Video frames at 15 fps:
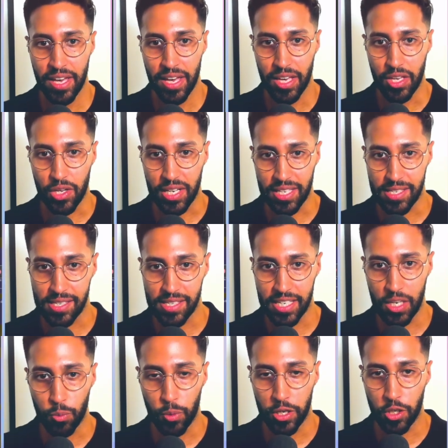you can see
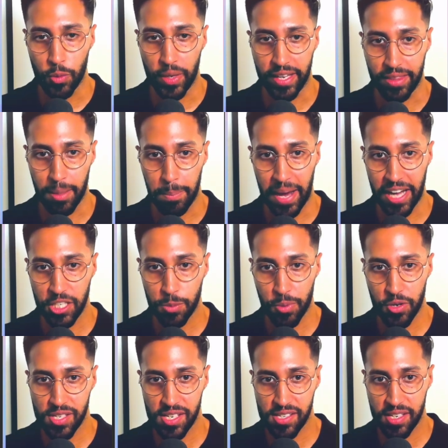we're doing the batch
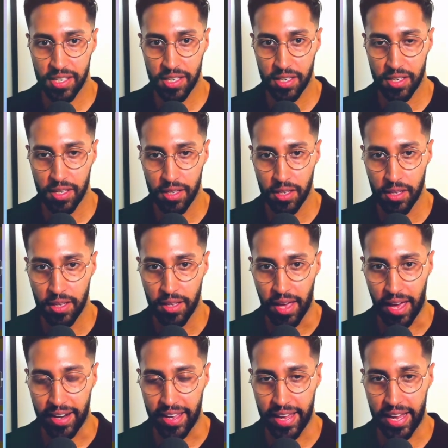processing.
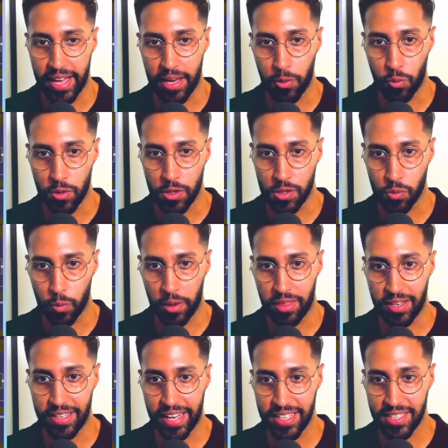And here is with the
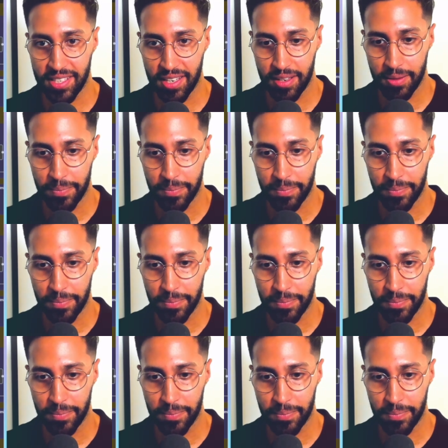data.